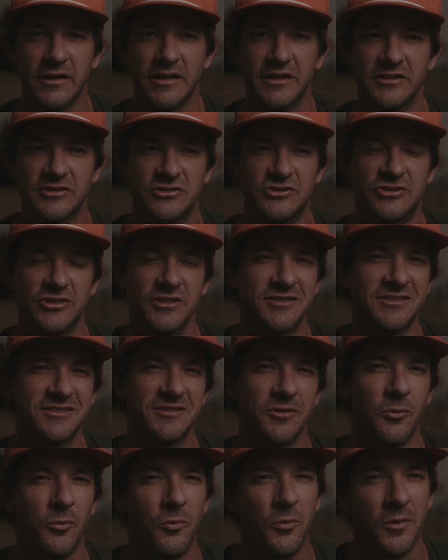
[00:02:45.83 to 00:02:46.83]
It's just
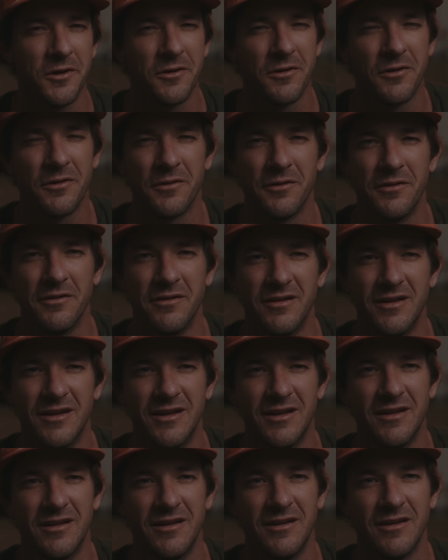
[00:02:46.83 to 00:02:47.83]
a weird,
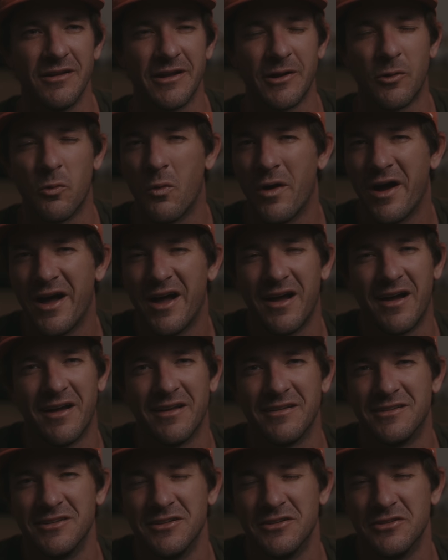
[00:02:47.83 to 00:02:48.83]
like,
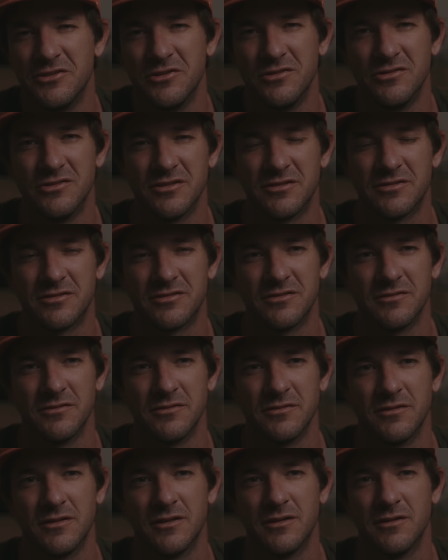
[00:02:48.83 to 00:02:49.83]
why didn't you just
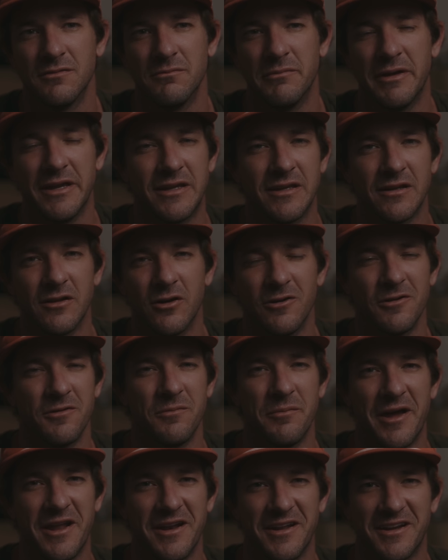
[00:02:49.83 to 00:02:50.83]
make it
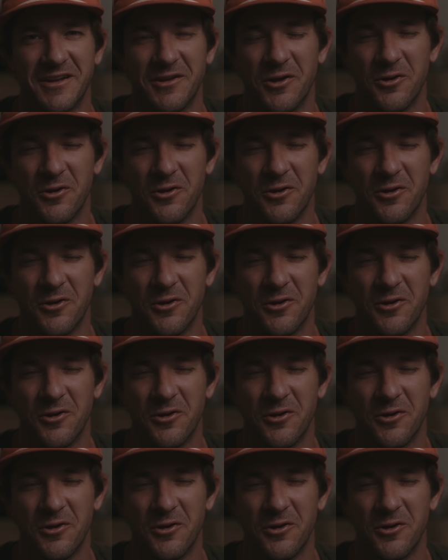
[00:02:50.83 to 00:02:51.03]
automatic and